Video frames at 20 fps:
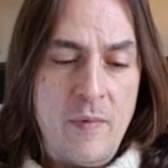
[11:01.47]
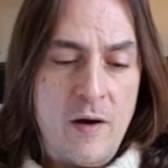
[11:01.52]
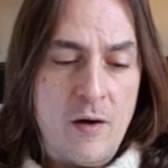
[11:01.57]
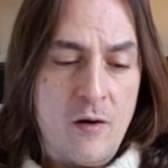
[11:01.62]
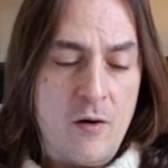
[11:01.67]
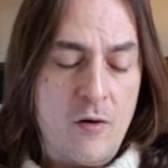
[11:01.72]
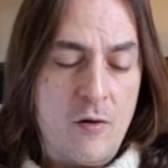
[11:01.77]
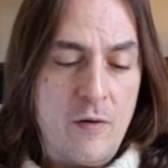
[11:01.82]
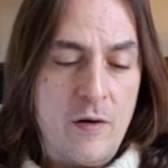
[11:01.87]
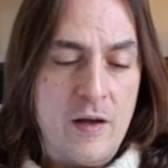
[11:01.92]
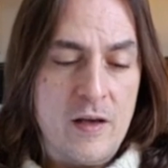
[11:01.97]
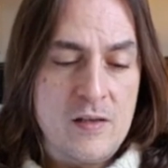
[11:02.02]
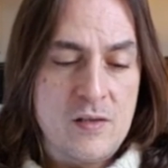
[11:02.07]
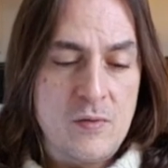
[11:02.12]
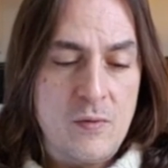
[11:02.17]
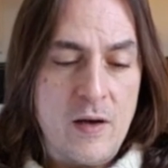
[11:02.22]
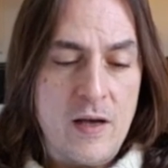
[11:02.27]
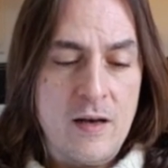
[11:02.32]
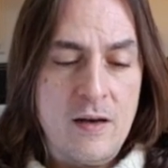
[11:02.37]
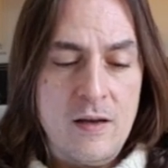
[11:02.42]
Mercury
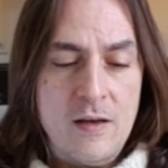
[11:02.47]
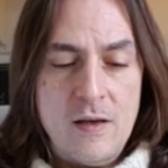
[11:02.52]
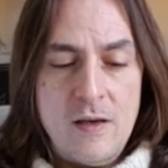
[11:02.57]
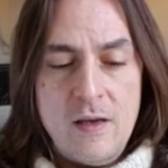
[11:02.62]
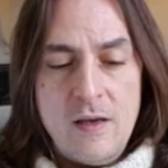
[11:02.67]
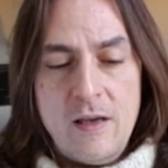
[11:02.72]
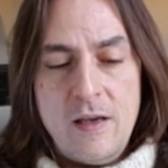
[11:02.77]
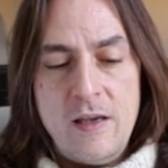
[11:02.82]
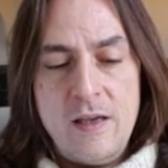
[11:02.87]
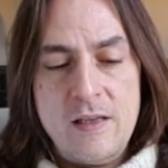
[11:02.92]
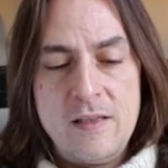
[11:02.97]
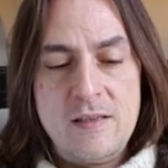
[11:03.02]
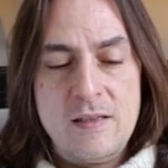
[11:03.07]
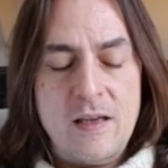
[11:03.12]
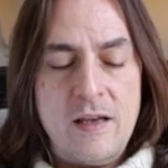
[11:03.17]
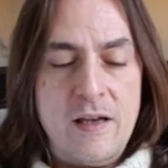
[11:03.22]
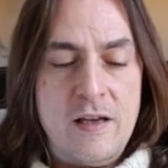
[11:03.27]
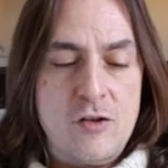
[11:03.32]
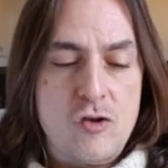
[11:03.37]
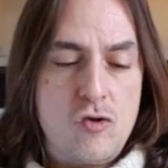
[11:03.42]
as well is
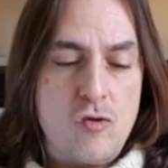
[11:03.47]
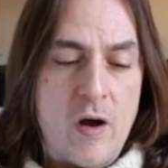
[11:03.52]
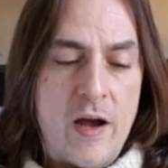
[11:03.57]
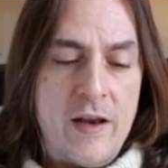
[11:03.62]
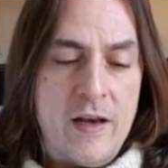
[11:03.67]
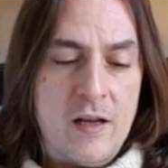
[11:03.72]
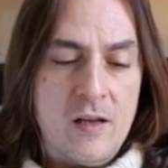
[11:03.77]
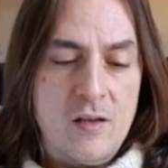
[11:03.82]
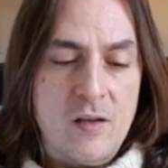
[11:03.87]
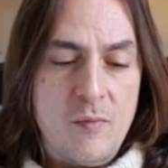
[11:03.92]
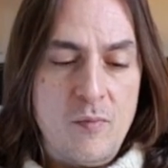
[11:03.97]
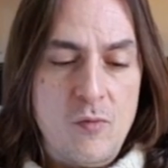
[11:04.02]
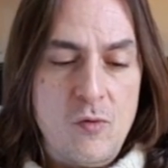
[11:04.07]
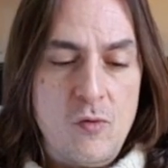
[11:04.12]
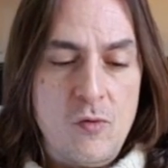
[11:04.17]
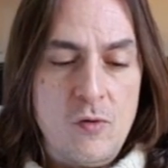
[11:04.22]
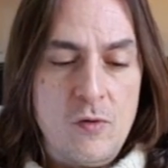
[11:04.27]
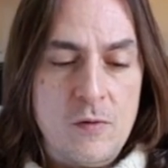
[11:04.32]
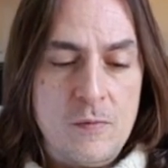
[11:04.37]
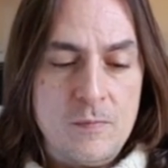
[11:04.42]
trining the
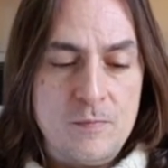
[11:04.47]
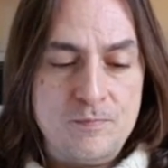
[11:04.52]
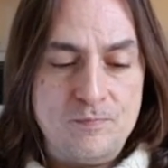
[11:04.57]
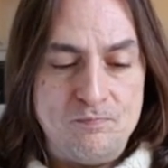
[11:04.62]
moon.